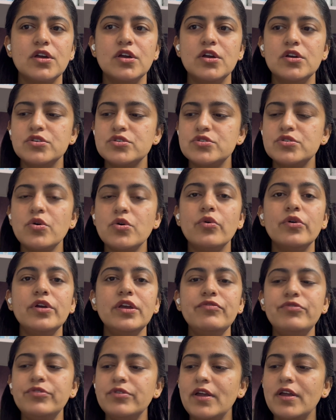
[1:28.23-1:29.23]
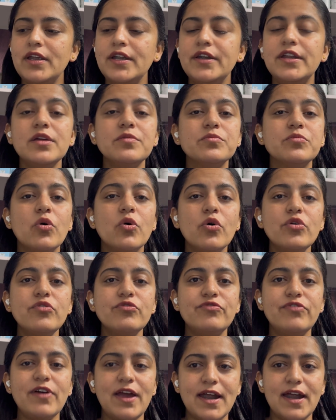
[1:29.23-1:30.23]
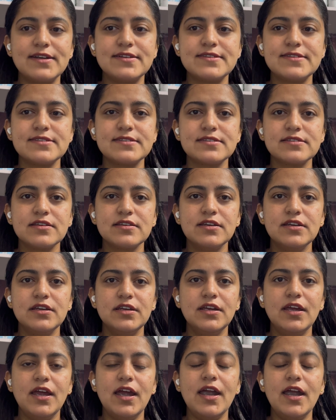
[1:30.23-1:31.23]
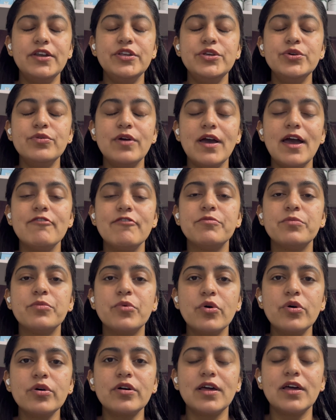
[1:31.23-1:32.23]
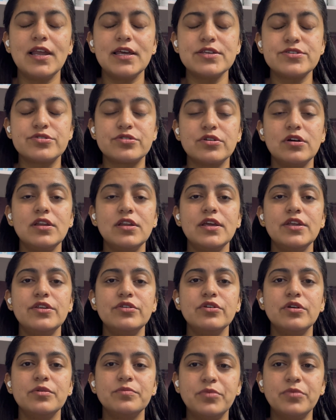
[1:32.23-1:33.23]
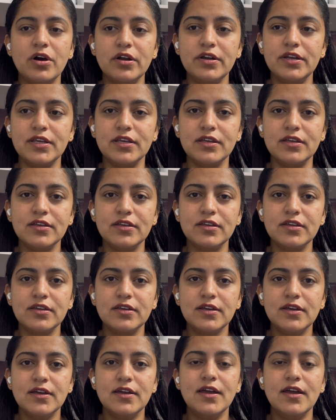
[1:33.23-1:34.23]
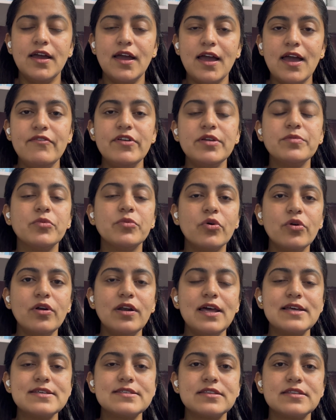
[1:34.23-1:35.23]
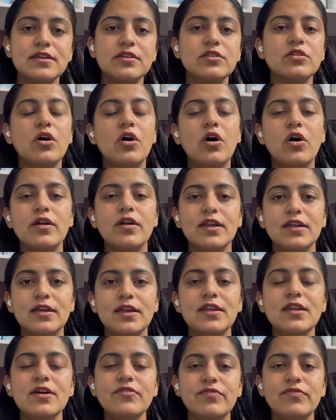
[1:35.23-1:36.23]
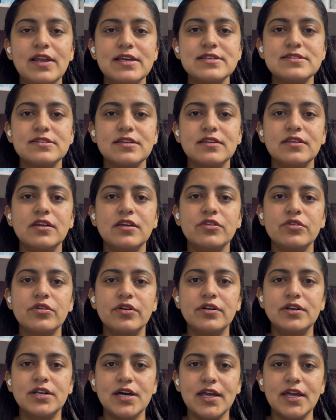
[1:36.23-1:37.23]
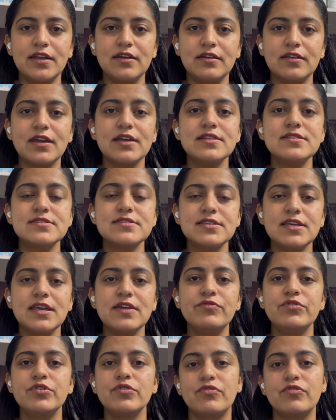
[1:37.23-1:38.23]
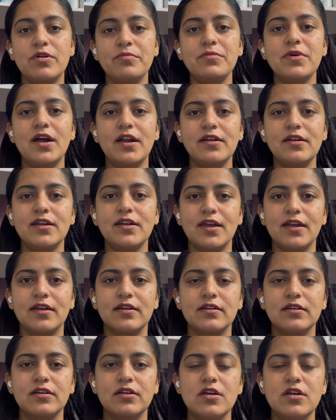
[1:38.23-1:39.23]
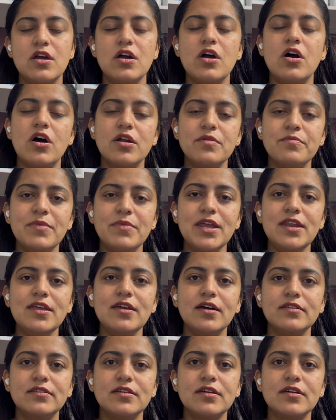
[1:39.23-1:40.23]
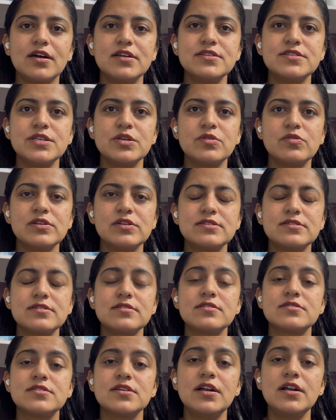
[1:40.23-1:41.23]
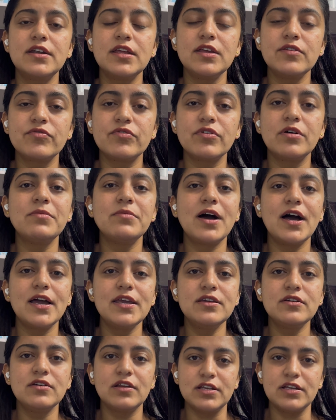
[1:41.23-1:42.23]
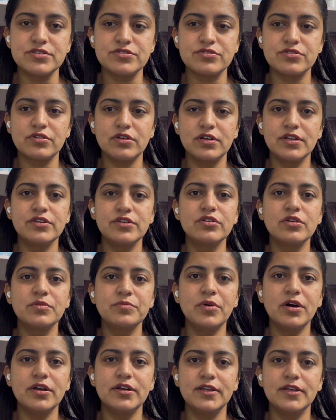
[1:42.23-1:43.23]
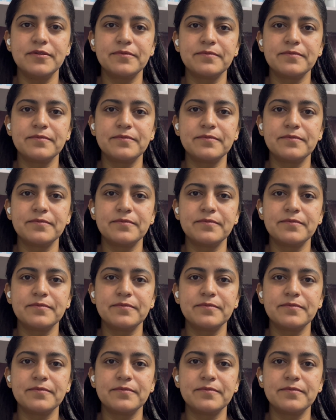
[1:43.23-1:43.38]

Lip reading: So, if you are eating more fats and you have more cholesterol in your body, having more lecithin or enough lecithin in your diet can save you from heart attack or many other consequences resulting from high cholesterol in your body.